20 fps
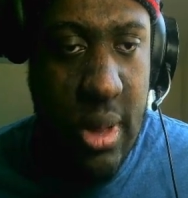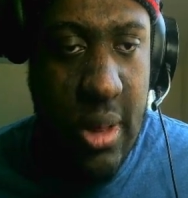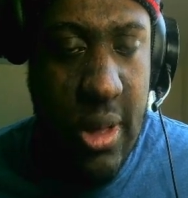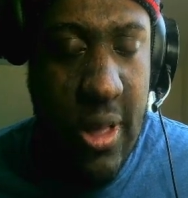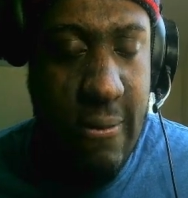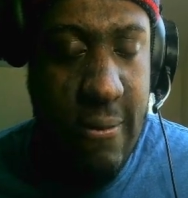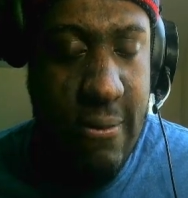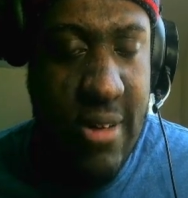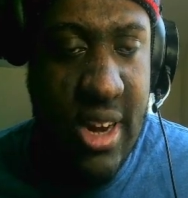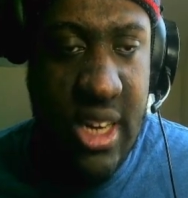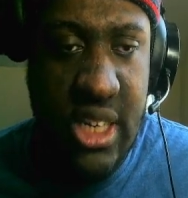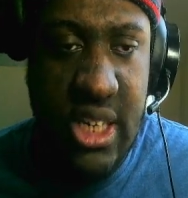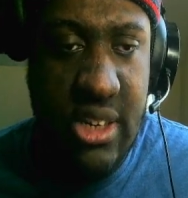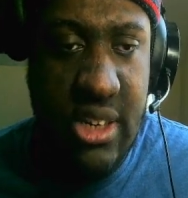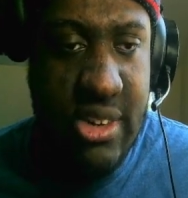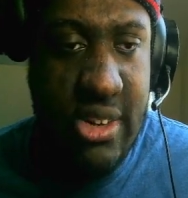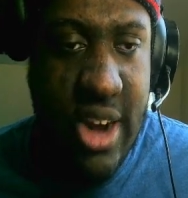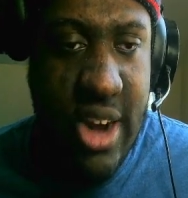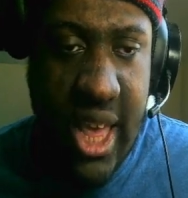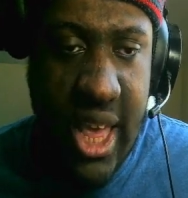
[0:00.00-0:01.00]

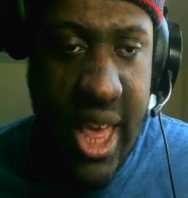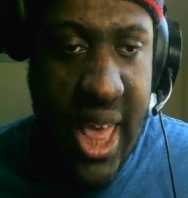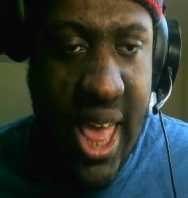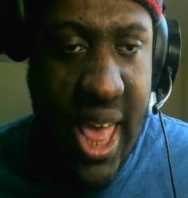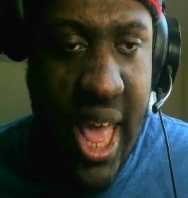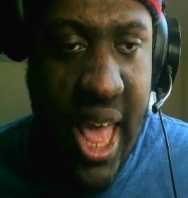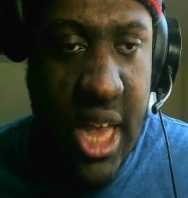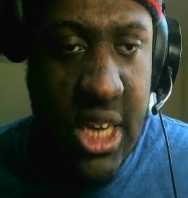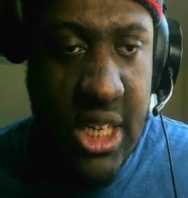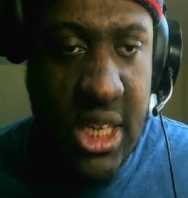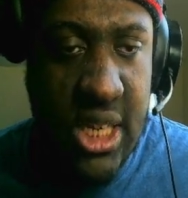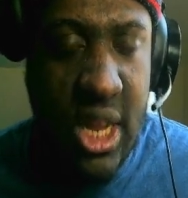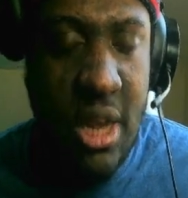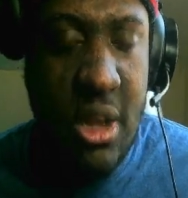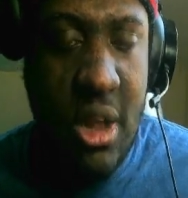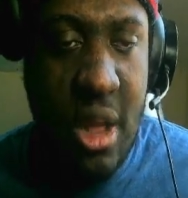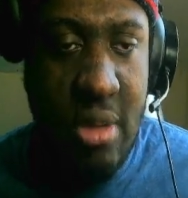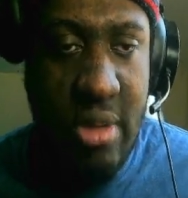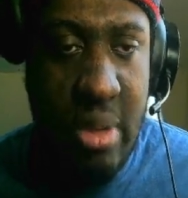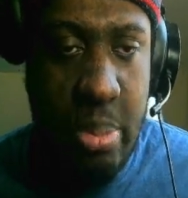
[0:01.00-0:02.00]
wrestler, I guess,
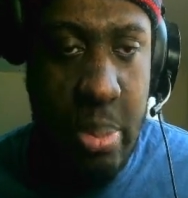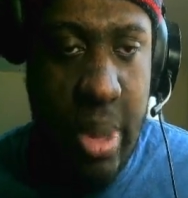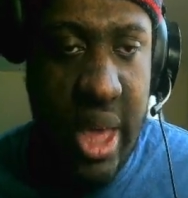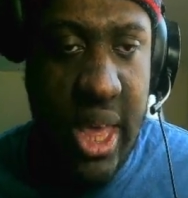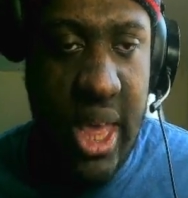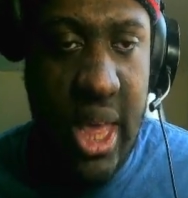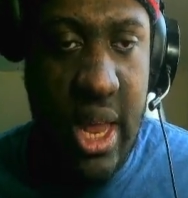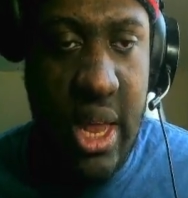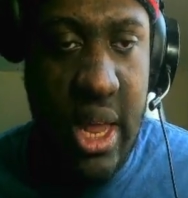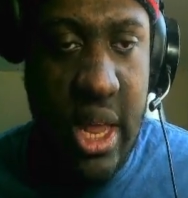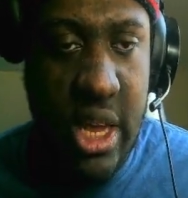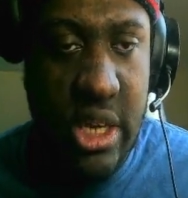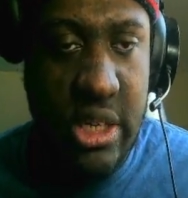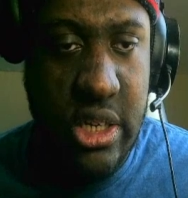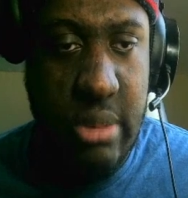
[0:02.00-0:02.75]
along with Becky Lynch.